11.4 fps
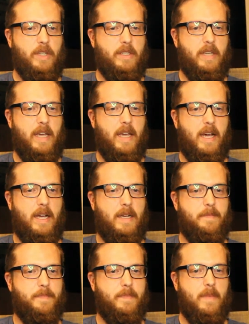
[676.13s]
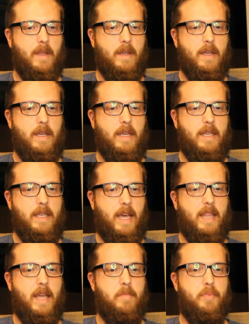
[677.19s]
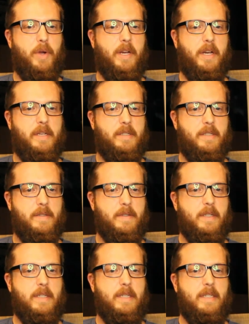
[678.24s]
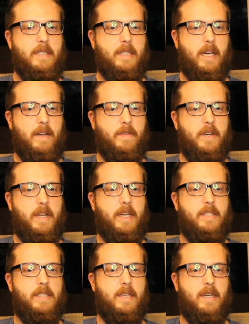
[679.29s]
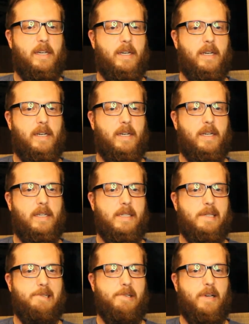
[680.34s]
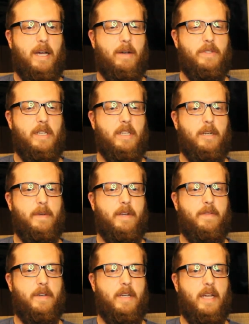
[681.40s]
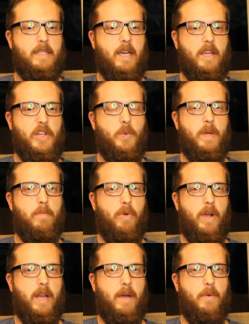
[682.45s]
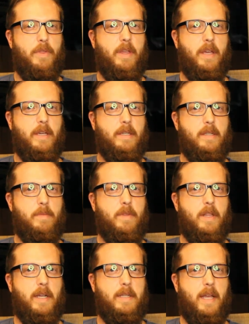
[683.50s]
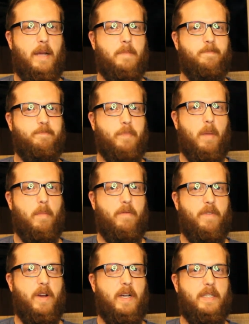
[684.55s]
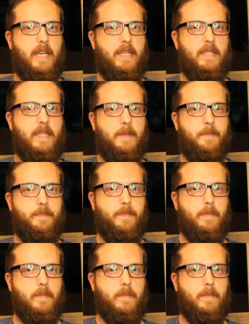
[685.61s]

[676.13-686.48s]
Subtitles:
Just a yeah, that breadiness. Kind of a nice, I would say a little bit of a nice honey wheat bread, I would think. Something like that, but very tasty.